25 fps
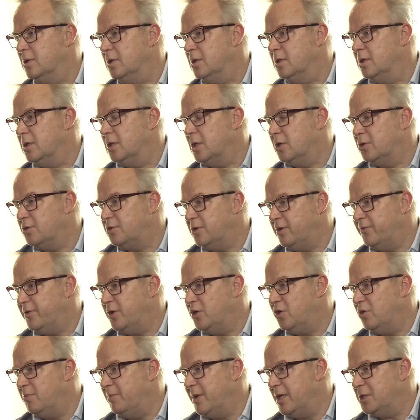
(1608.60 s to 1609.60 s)
Now, Trevor,
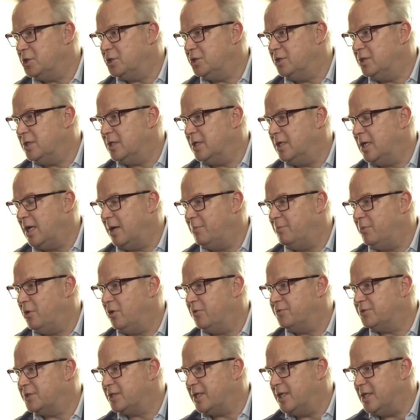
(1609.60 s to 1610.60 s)
you mentioned a number
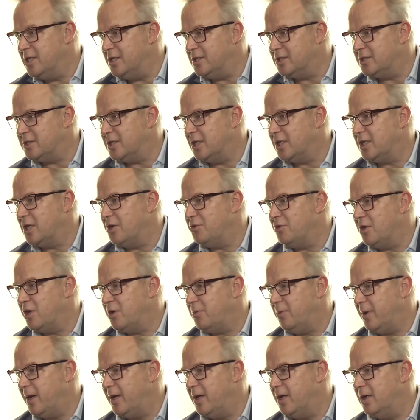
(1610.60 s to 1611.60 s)
of skills that are
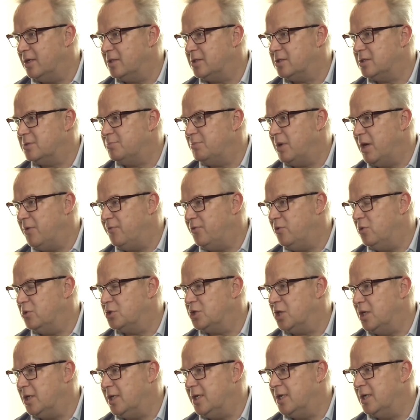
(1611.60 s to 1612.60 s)
required by
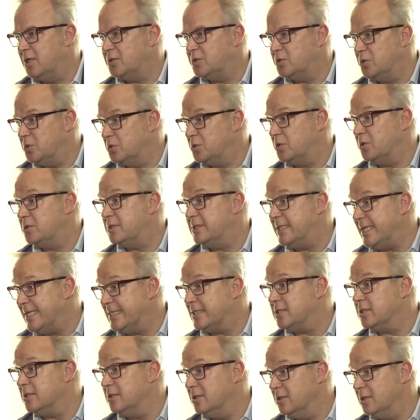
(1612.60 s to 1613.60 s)
future leaders to succeed
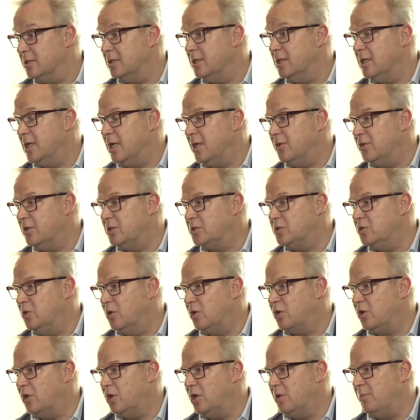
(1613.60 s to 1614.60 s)
in this new
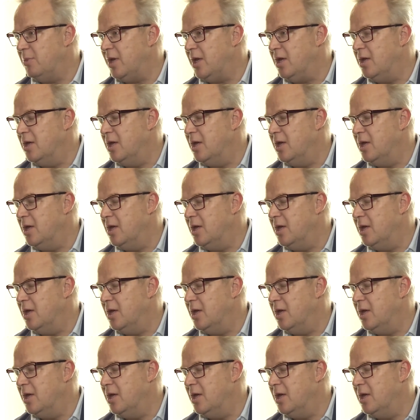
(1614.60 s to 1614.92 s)
economy.